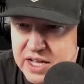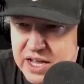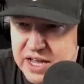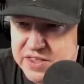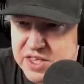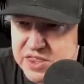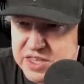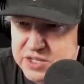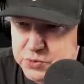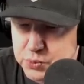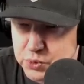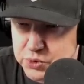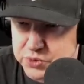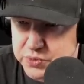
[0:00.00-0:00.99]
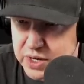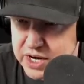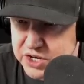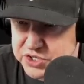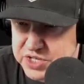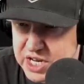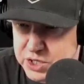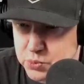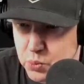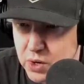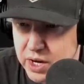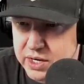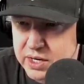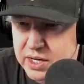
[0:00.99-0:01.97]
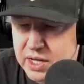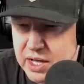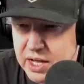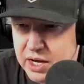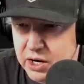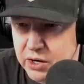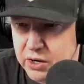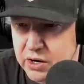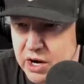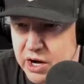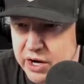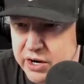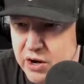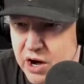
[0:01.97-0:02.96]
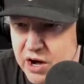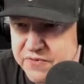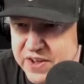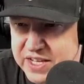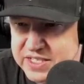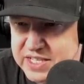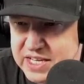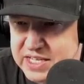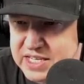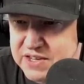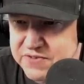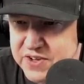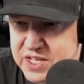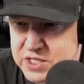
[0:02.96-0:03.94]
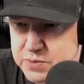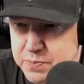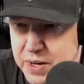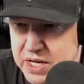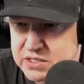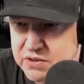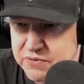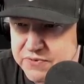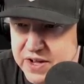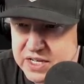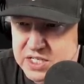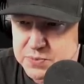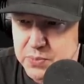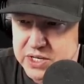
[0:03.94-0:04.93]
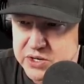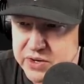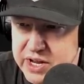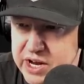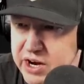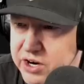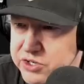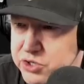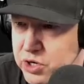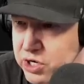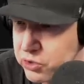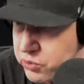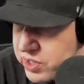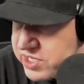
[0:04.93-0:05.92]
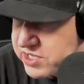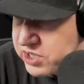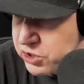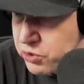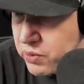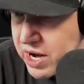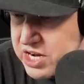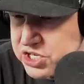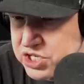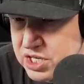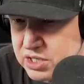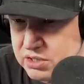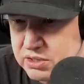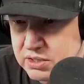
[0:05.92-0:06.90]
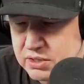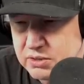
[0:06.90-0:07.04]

And then these rules right here, stage one, are on offense and defense. Positive effect is probably to character. Increase the duration.